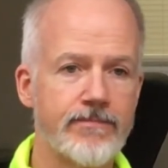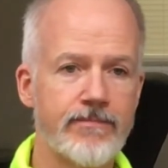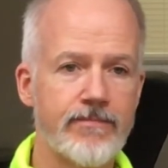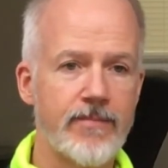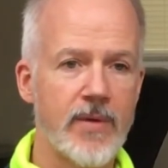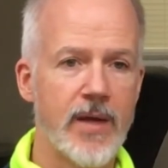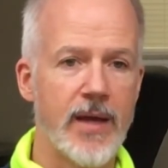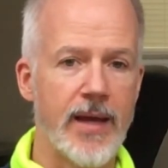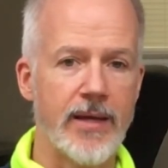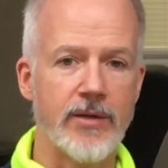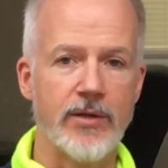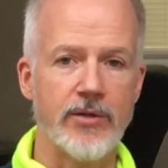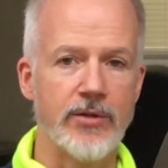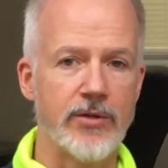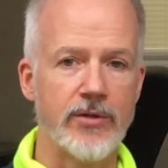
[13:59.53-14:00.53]
and
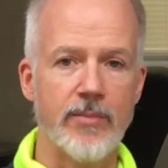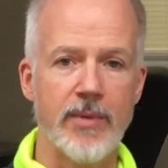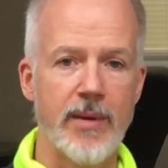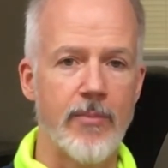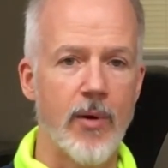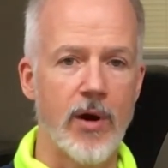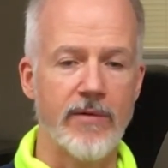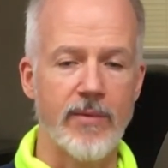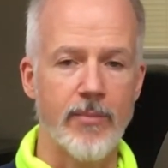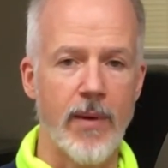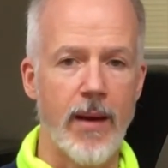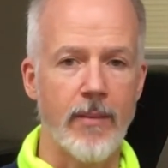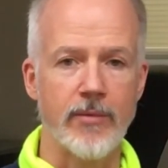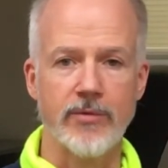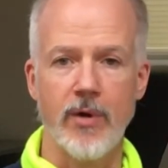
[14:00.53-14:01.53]
to be a part of a
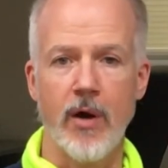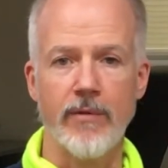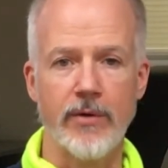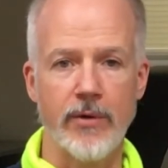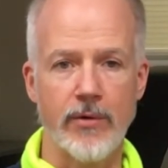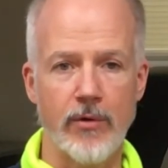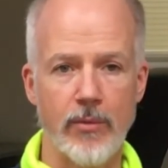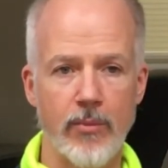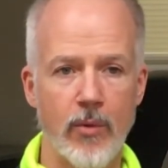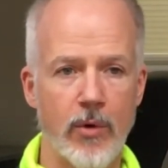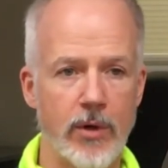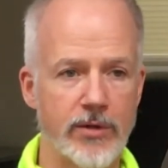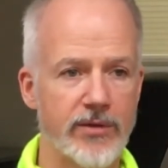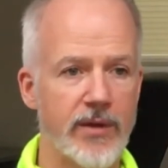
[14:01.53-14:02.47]
problem-solving group or a safety